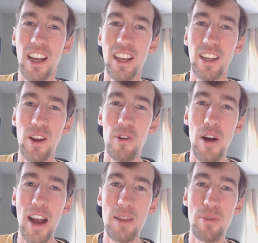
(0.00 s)
kind of
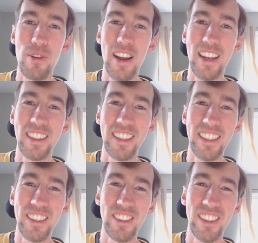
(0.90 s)
go hyper
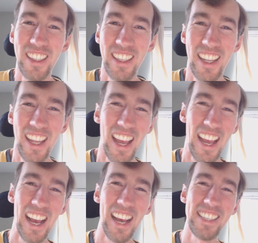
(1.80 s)
analytical
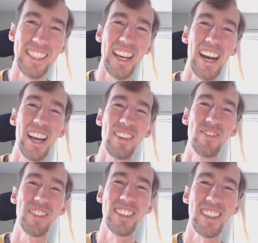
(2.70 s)
at
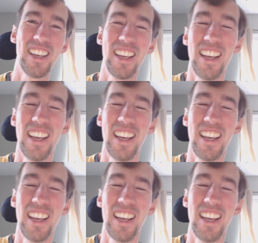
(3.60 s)
times.